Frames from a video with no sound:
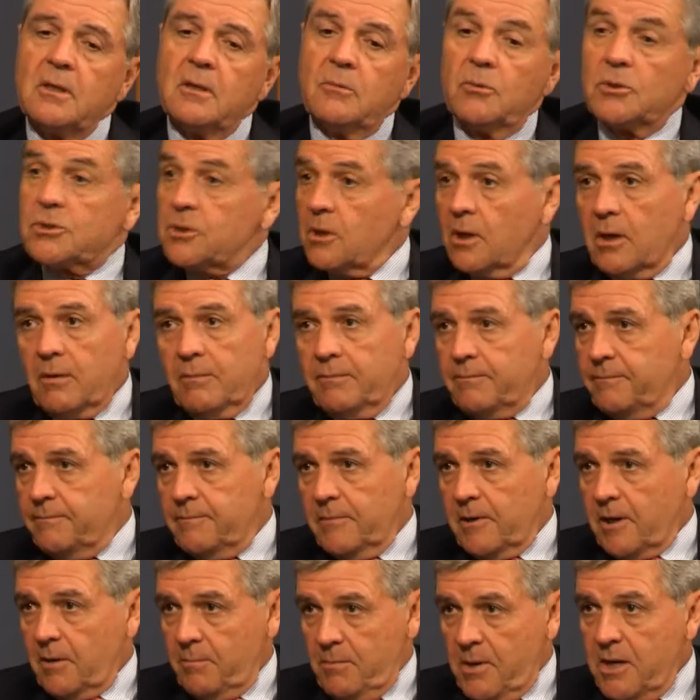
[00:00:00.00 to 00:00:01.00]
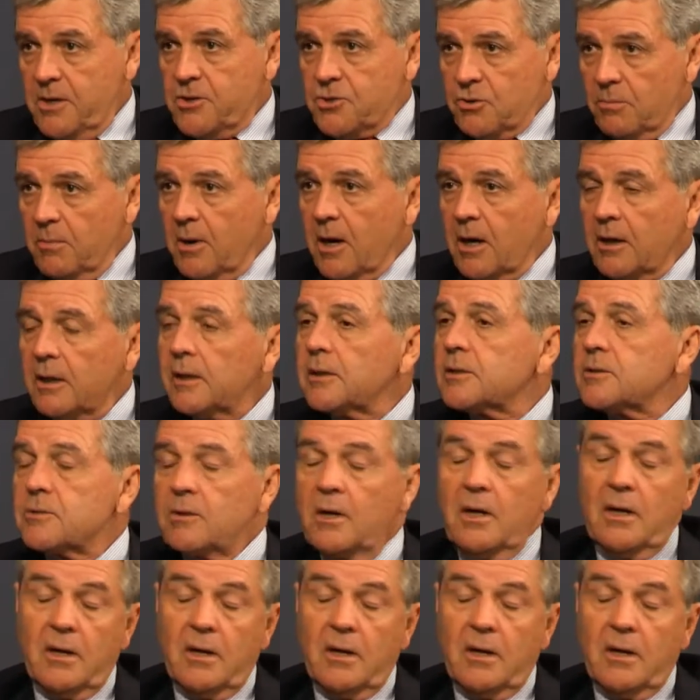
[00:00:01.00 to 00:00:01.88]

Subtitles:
which are our major markets. Right?